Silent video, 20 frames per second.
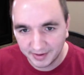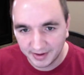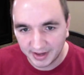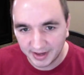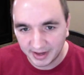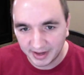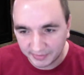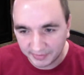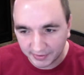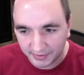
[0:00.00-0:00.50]

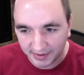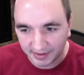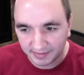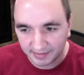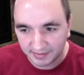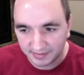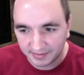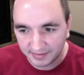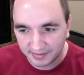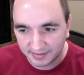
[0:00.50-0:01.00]
if you
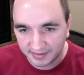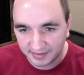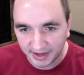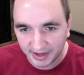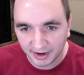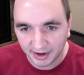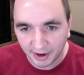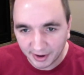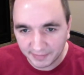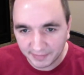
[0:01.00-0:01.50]
can
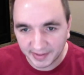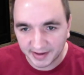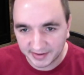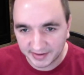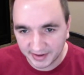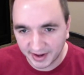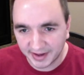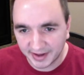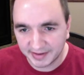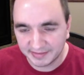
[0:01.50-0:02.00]
get all that
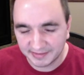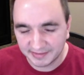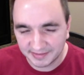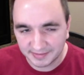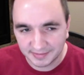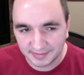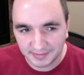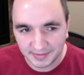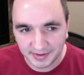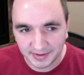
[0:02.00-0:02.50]
done,